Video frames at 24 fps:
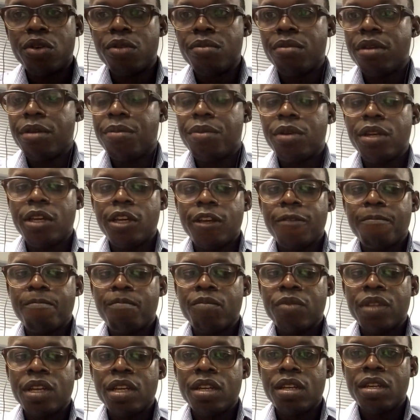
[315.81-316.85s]
Maybe
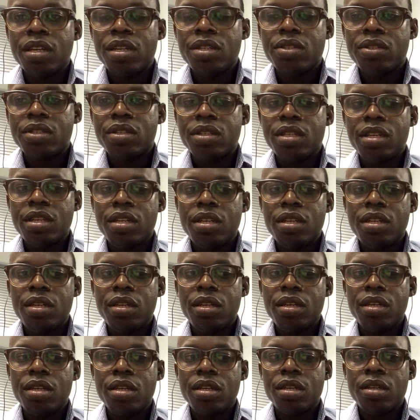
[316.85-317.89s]
it's the
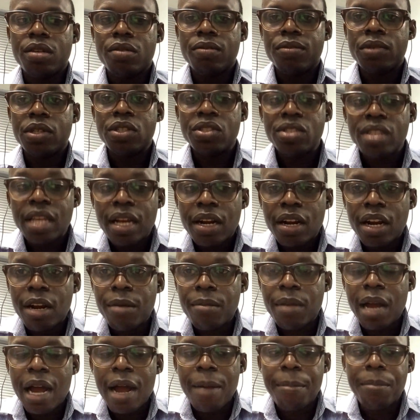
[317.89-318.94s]
Instagram
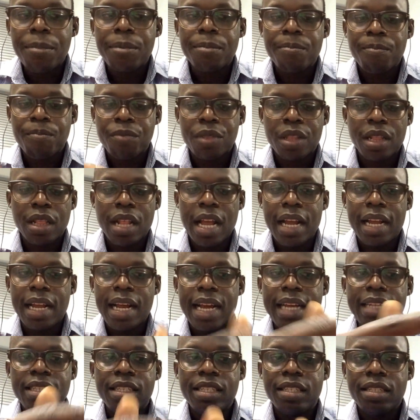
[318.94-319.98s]
app, like I
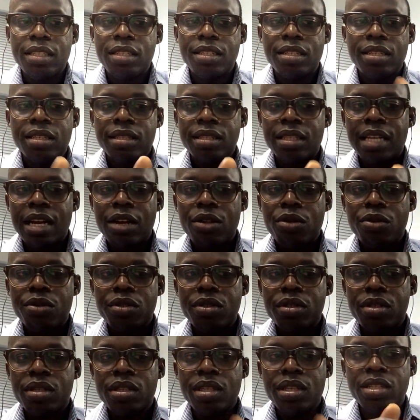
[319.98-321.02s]
did download
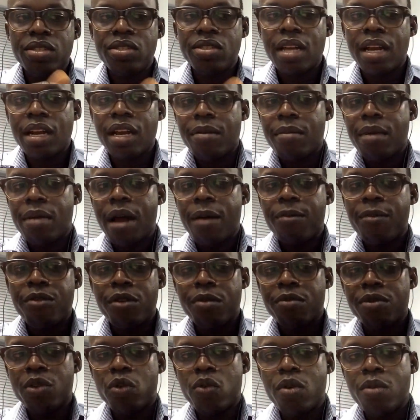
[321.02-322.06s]
the Instagram app from
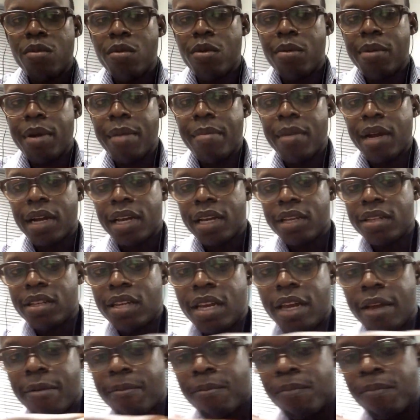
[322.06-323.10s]
the One Mobile Market here,